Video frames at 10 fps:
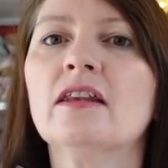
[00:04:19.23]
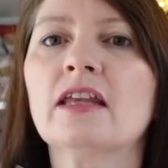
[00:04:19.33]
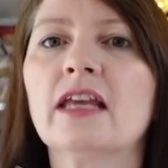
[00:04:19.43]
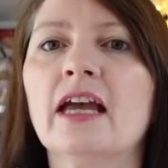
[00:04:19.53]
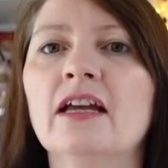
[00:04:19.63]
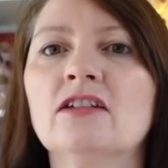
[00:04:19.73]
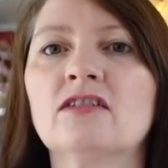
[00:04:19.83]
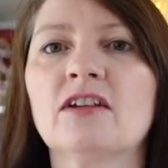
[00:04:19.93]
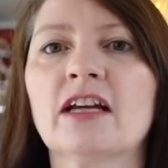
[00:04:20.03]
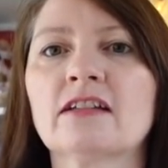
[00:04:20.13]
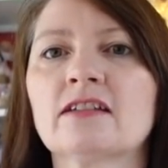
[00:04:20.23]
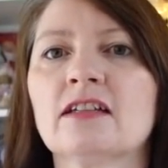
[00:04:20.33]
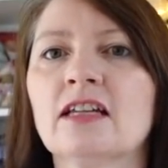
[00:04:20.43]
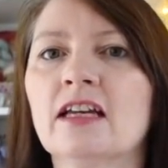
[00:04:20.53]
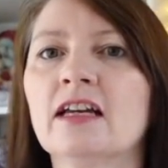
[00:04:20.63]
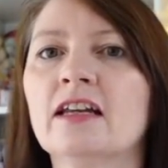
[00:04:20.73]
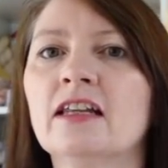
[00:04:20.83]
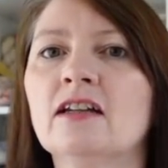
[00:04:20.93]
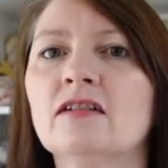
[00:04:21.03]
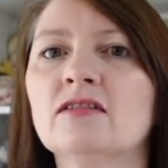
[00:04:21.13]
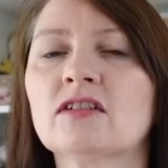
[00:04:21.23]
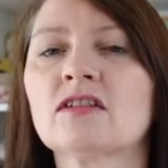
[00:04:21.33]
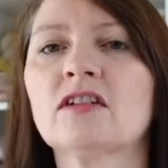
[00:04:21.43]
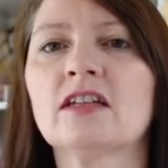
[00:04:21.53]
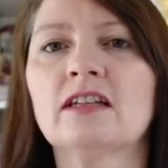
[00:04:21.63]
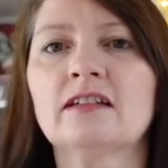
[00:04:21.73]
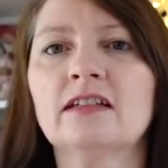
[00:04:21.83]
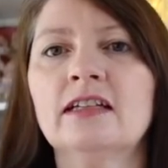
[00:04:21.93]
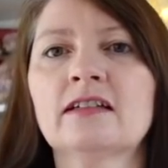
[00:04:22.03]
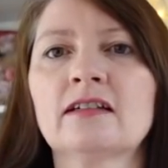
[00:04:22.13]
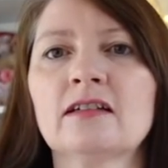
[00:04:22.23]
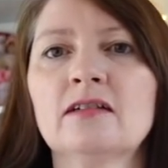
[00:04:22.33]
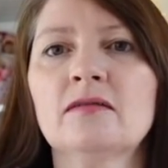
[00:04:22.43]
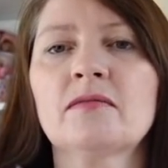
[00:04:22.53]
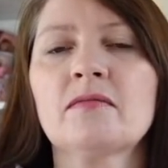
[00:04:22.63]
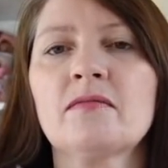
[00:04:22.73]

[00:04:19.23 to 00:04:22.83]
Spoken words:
the edge of a hexagon here, and then I've just got these little